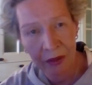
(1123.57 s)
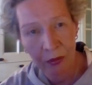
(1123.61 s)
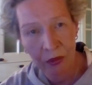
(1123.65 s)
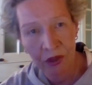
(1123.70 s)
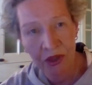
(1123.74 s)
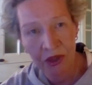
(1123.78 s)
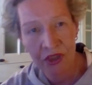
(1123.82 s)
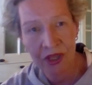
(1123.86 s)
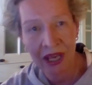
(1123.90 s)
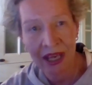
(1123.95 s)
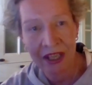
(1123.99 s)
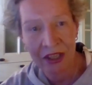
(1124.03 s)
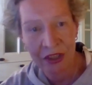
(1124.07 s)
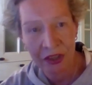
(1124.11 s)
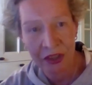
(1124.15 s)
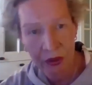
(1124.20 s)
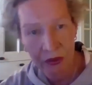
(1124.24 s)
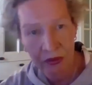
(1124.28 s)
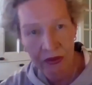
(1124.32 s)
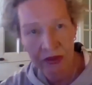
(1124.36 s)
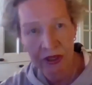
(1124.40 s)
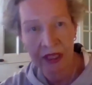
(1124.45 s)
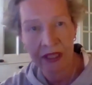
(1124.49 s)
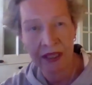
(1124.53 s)
which I do
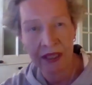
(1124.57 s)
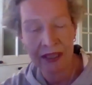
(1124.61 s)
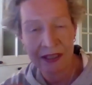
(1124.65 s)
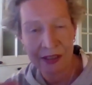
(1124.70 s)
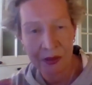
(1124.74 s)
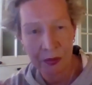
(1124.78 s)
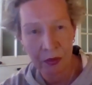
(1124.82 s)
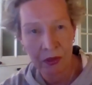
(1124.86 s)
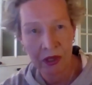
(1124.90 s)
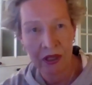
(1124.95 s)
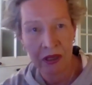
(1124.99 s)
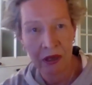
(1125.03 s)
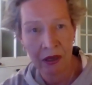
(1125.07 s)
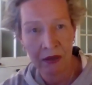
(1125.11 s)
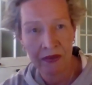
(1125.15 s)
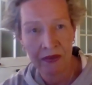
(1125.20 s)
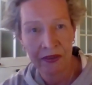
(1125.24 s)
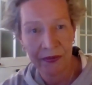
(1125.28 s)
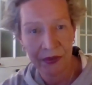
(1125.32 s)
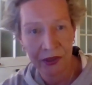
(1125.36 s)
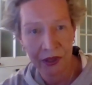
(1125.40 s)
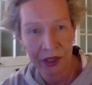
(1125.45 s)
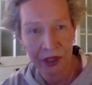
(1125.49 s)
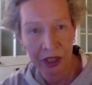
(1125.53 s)
think is one of the
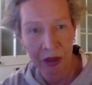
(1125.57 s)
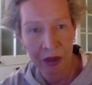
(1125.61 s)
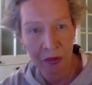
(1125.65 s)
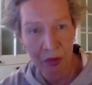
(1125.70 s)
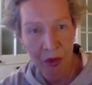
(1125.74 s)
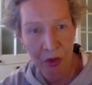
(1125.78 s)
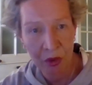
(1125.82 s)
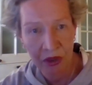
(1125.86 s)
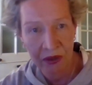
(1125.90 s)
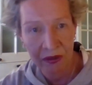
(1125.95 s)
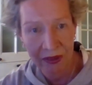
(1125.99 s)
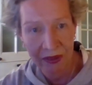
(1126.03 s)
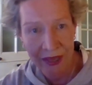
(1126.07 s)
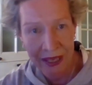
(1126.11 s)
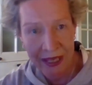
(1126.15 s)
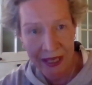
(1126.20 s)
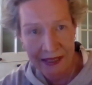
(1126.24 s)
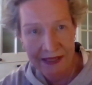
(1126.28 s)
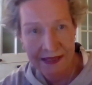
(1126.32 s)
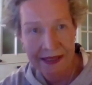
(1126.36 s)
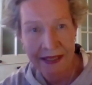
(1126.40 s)
very important things